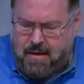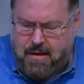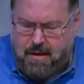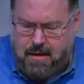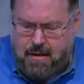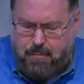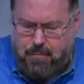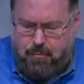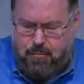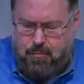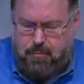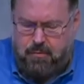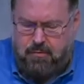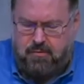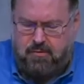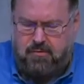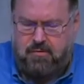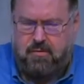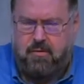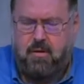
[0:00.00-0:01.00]

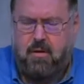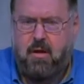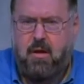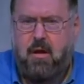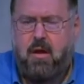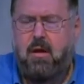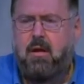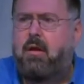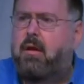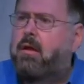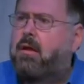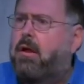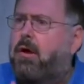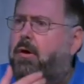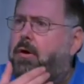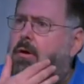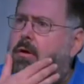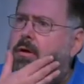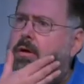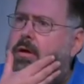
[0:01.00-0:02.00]
Hebrews.
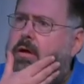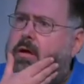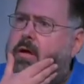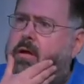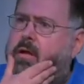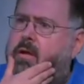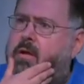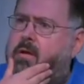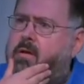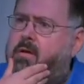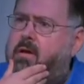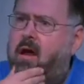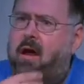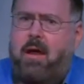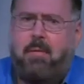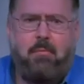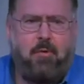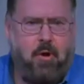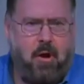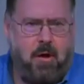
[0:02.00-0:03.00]
In
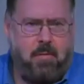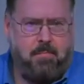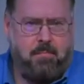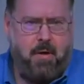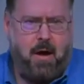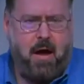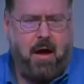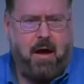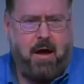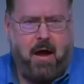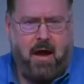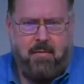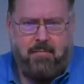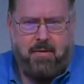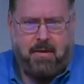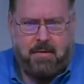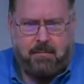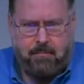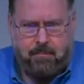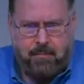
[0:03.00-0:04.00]
time gone by, I've
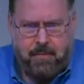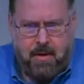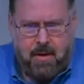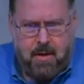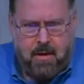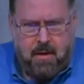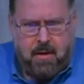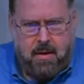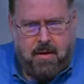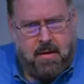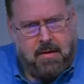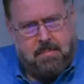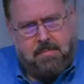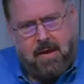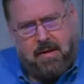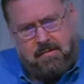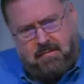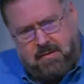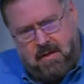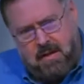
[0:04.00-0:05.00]
been in the
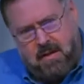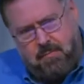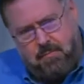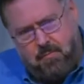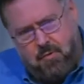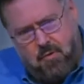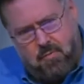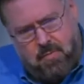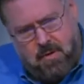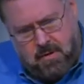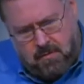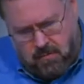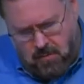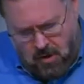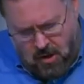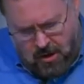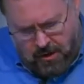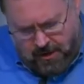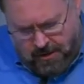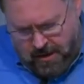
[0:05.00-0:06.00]
Messianic movement
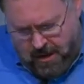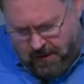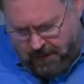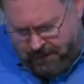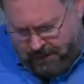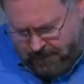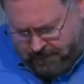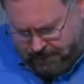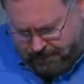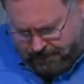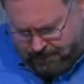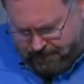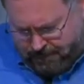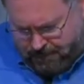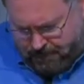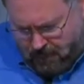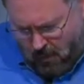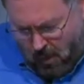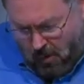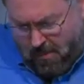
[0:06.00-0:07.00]
long enough,
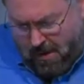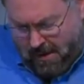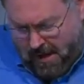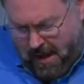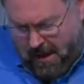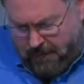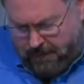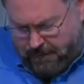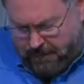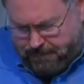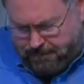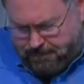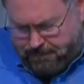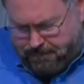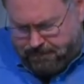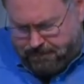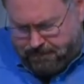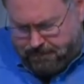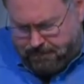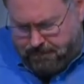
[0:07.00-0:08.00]
all my life,
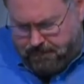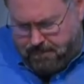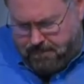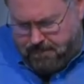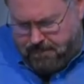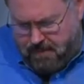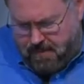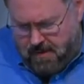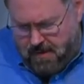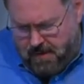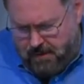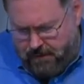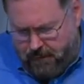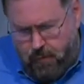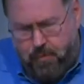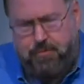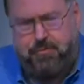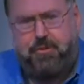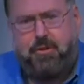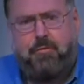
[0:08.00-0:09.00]
a
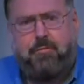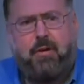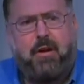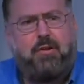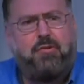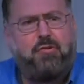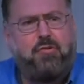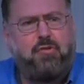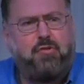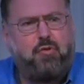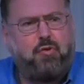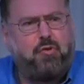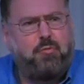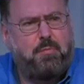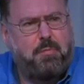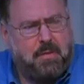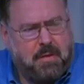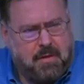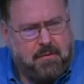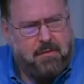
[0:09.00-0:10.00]
fourth generation Jewish
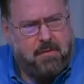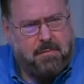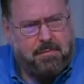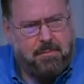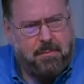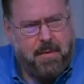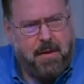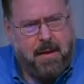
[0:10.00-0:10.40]
believer.